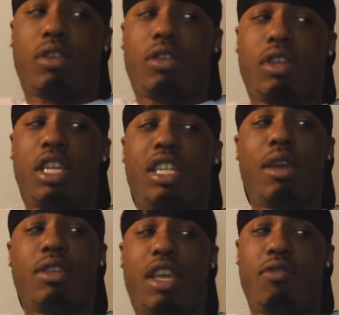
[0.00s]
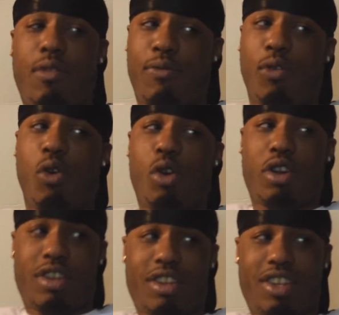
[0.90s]
His name's Henry Ford.
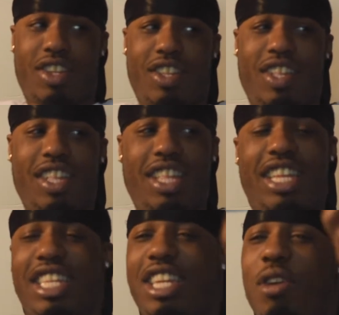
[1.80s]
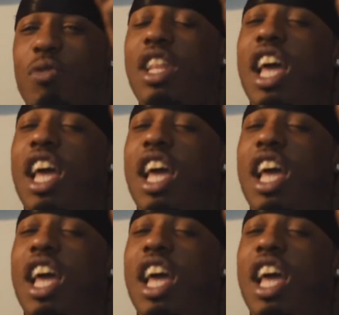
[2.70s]
This nigga was like,